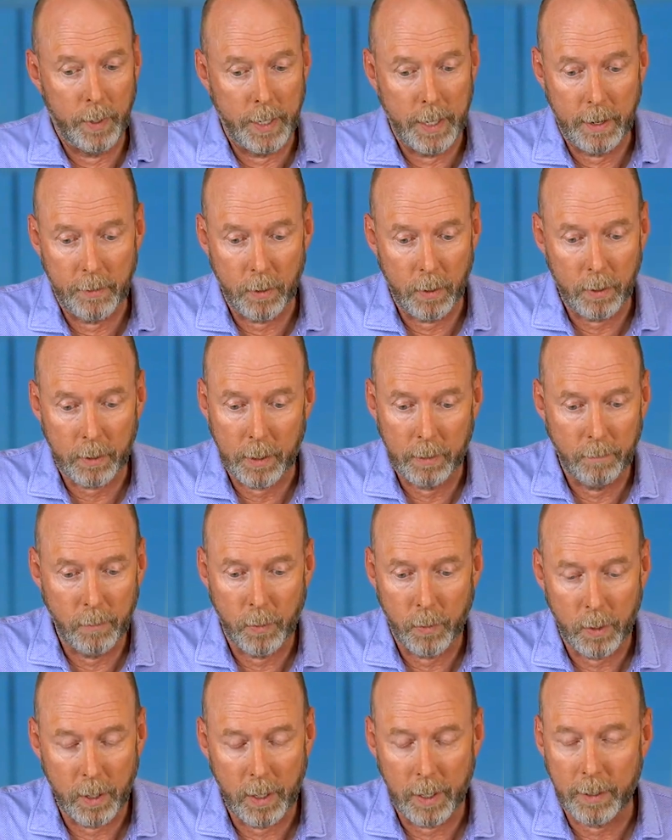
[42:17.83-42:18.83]

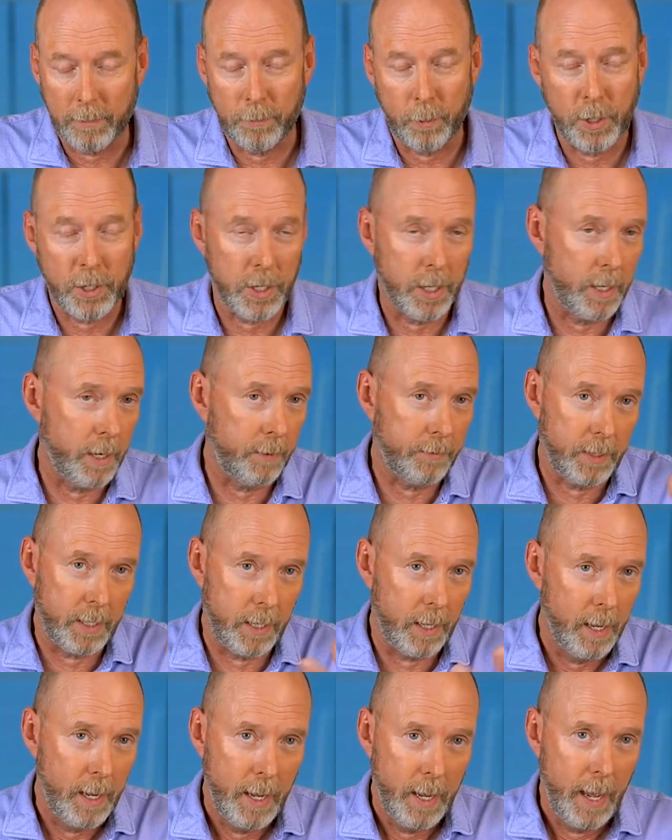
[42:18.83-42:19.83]
were fortunate enough
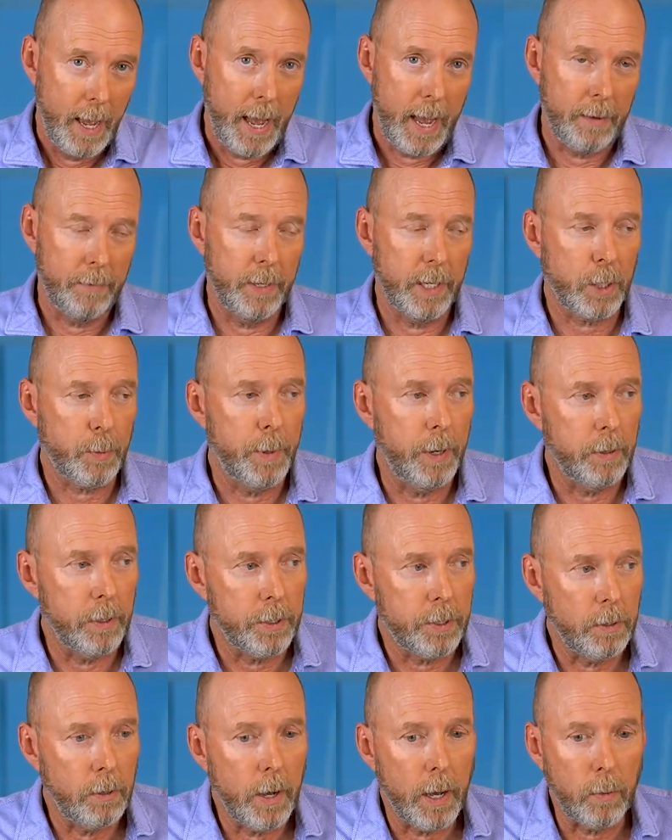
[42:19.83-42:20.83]
to have the
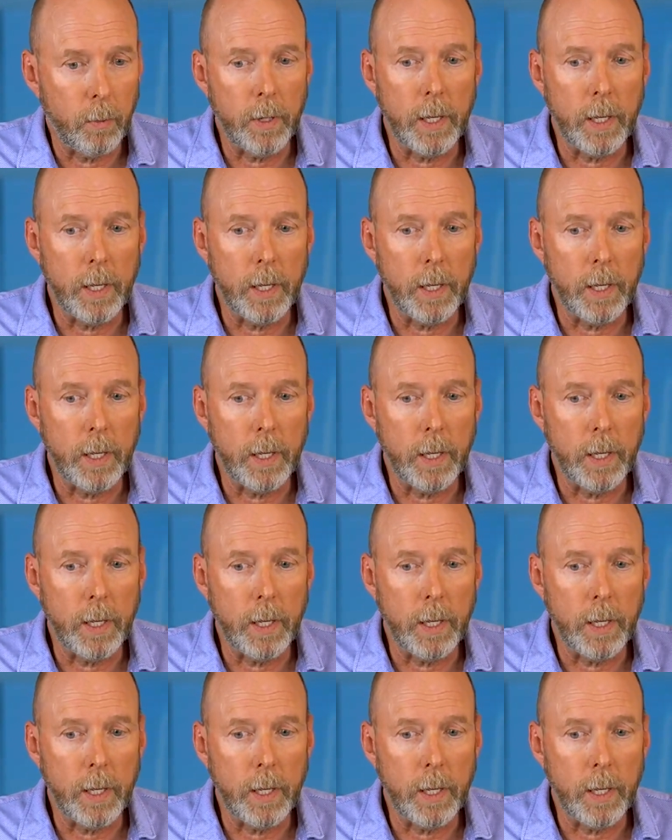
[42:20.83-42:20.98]
experience you had.